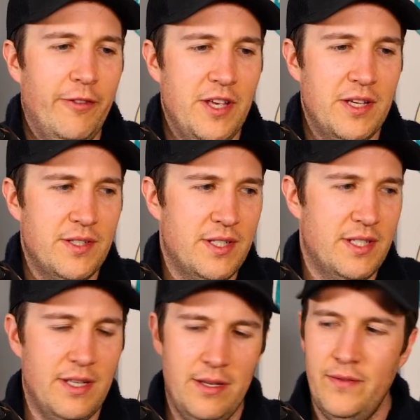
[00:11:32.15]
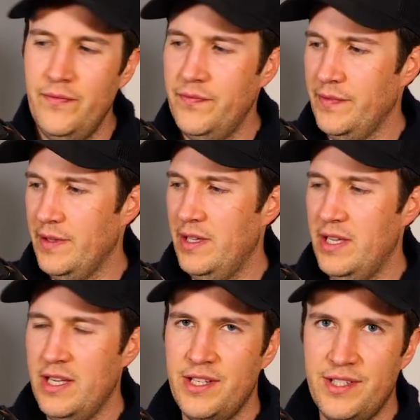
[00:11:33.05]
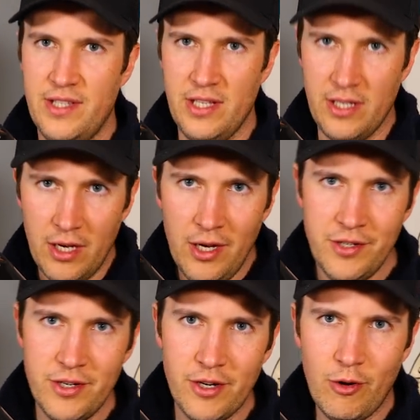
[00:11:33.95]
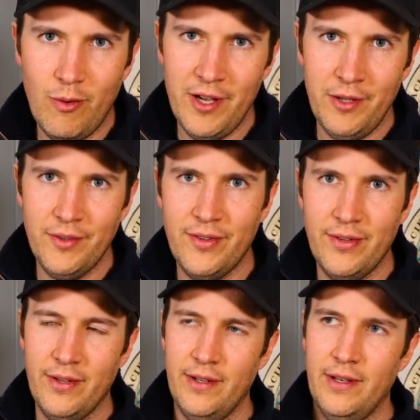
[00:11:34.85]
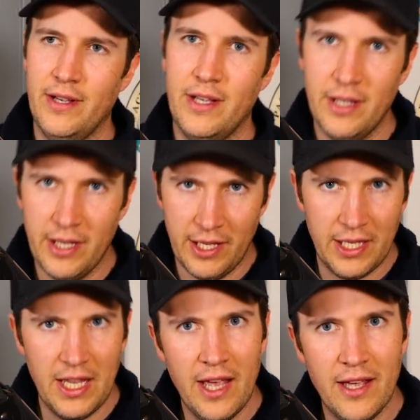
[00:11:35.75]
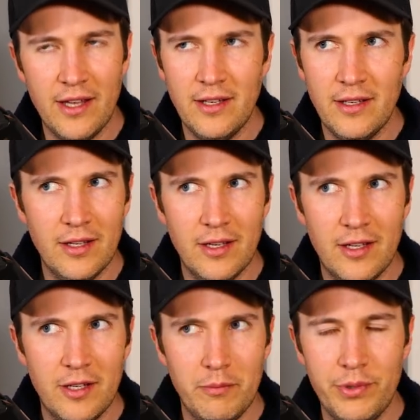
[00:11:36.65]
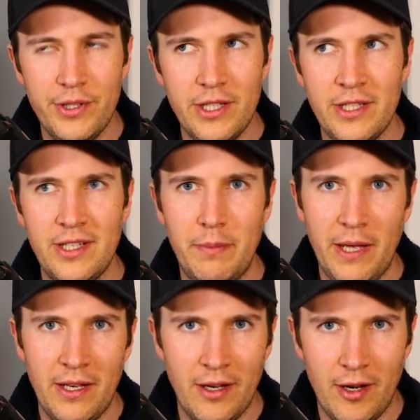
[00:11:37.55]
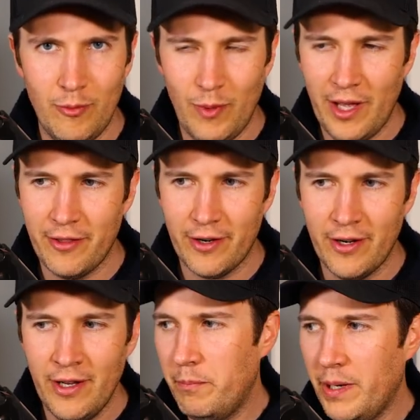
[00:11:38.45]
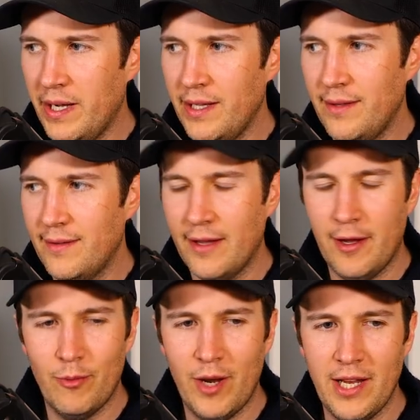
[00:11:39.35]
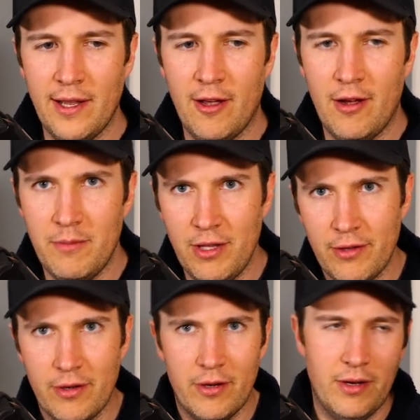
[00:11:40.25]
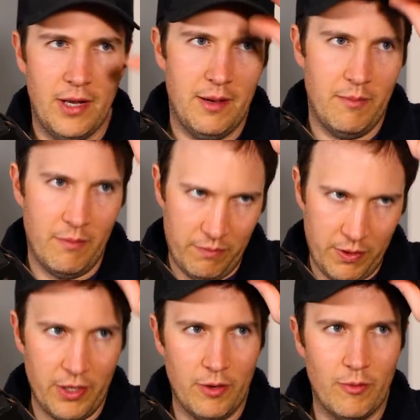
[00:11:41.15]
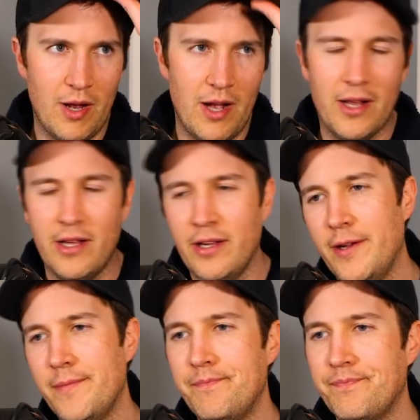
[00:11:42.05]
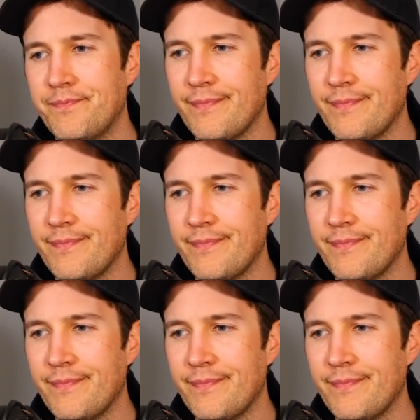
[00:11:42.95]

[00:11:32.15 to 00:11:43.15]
things is the under quilt. Again, completely dependent on weather, but right now I'm gonna rock an